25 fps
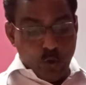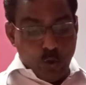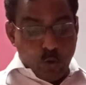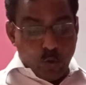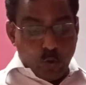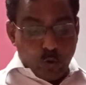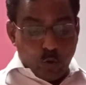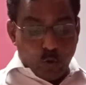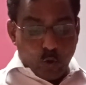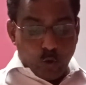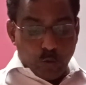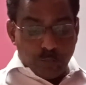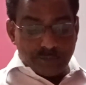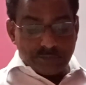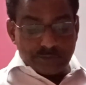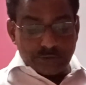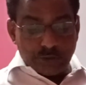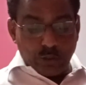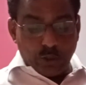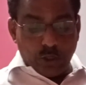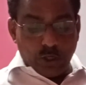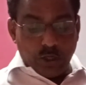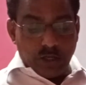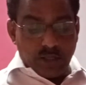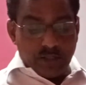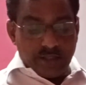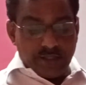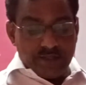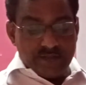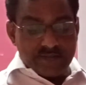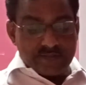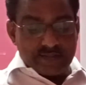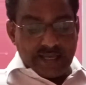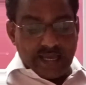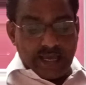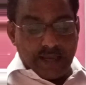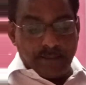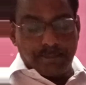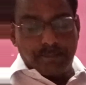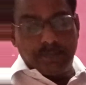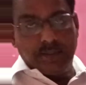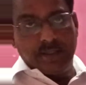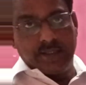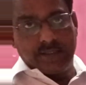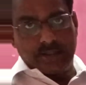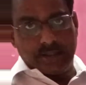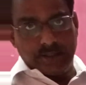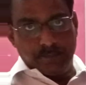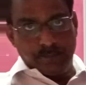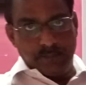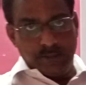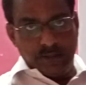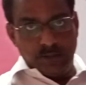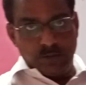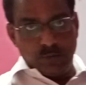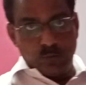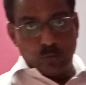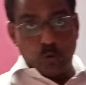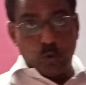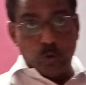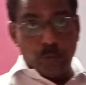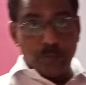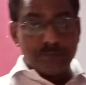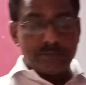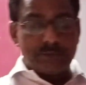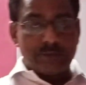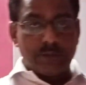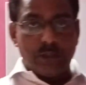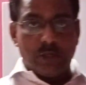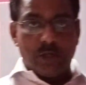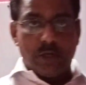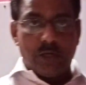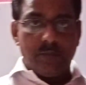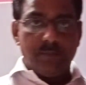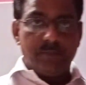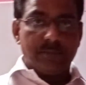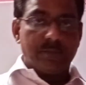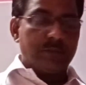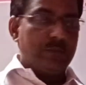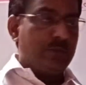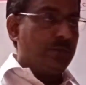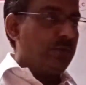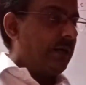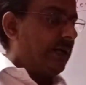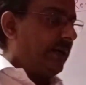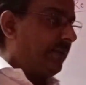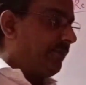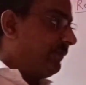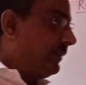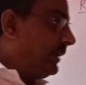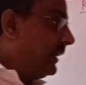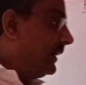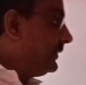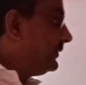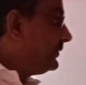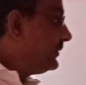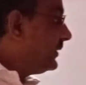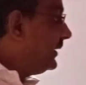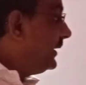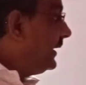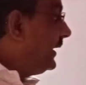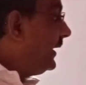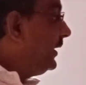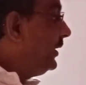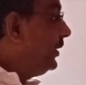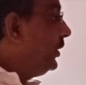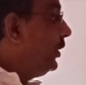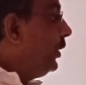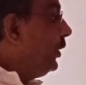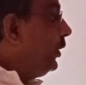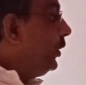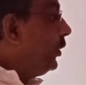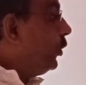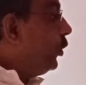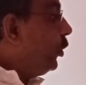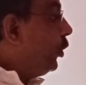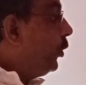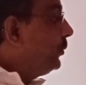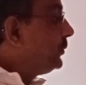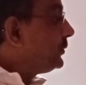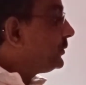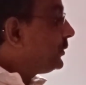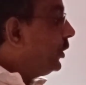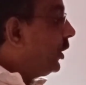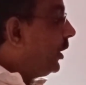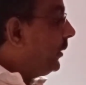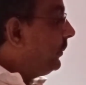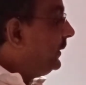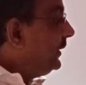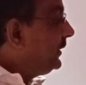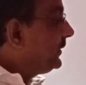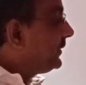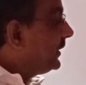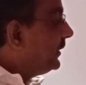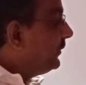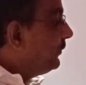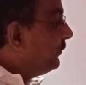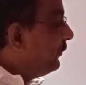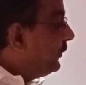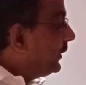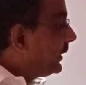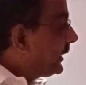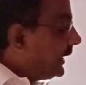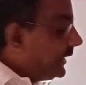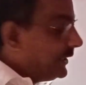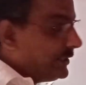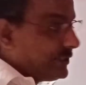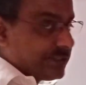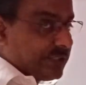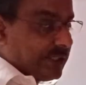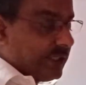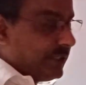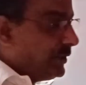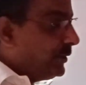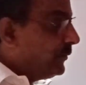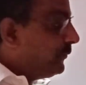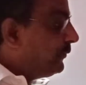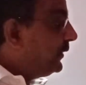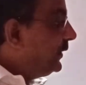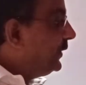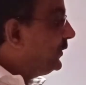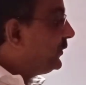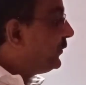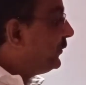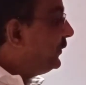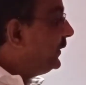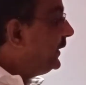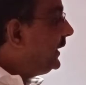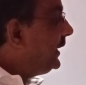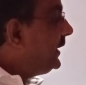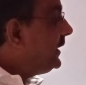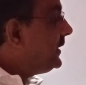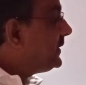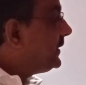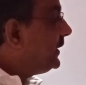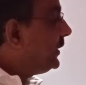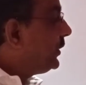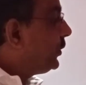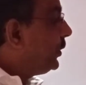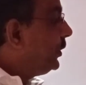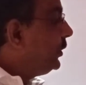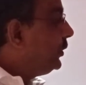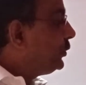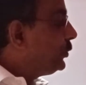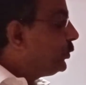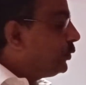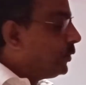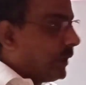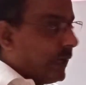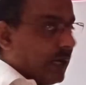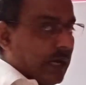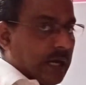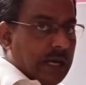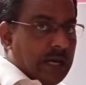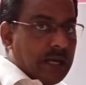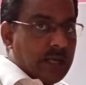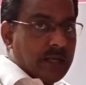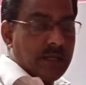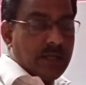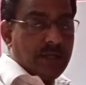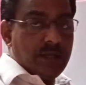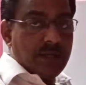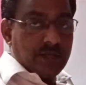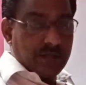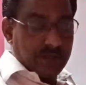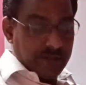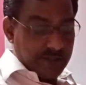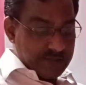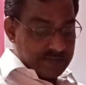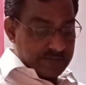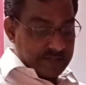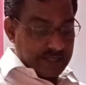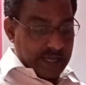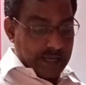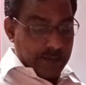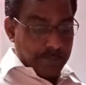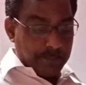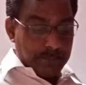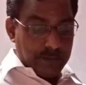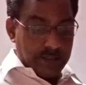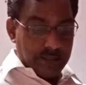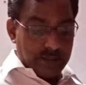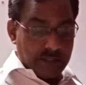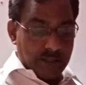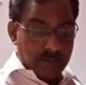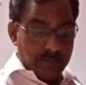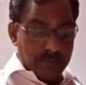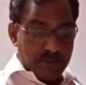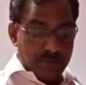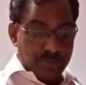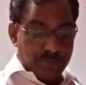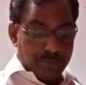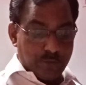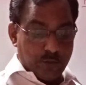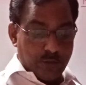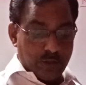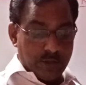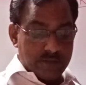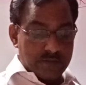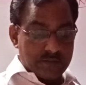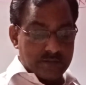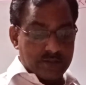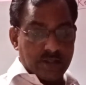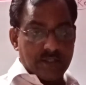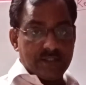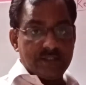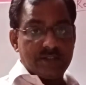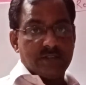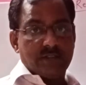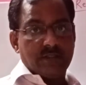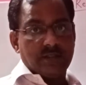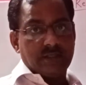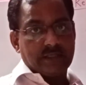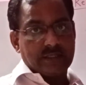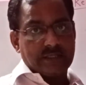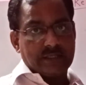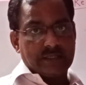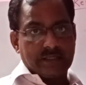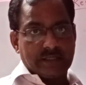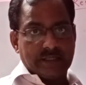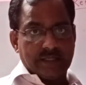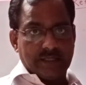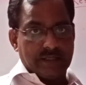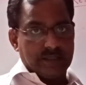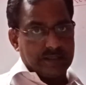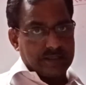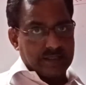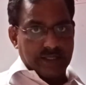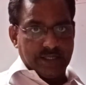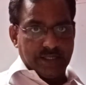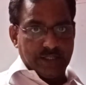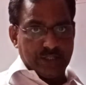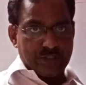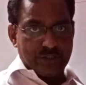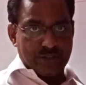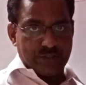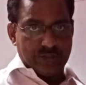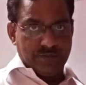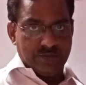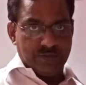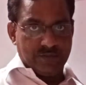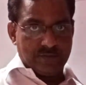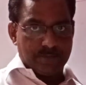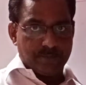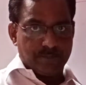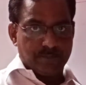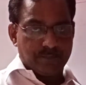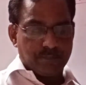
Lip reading: Ohm's law is applicable. Ohm's law you have done, children. Ohm's law means potential difference V is equal to R is applicable for such connections.